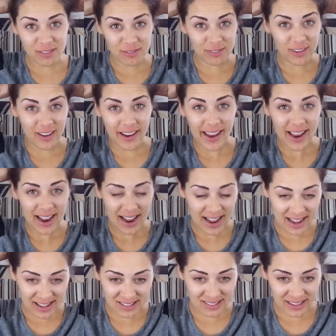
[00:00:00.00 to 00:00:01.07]
flight,
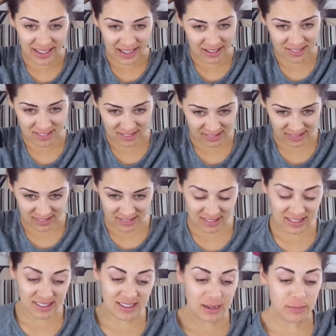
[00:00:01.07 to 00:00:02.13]
as it just
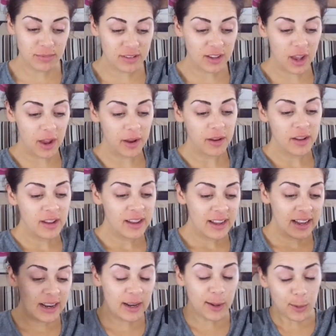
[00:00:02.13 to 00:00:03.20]
seems to go
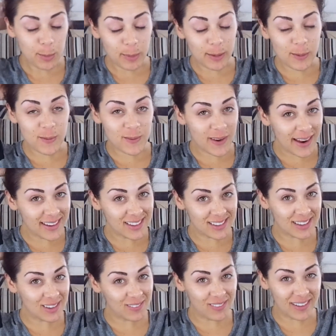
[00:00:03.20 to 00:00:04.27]
a little bit
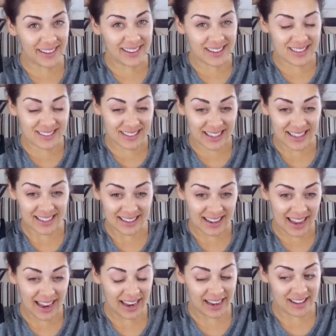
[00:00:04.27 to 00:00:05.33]
crazy when it's in
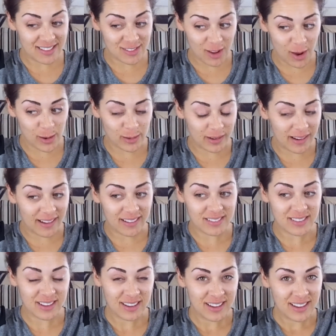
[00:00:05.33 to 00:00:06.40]
a donut.
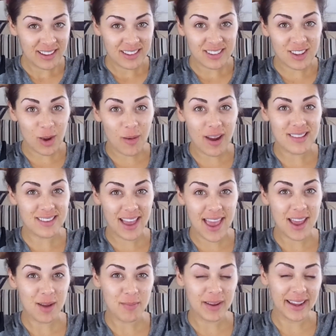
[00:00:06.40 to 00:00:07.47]
So I
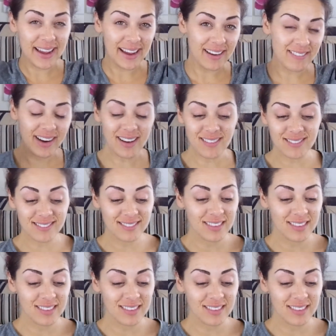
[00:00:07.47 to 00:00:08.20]
take my hair out.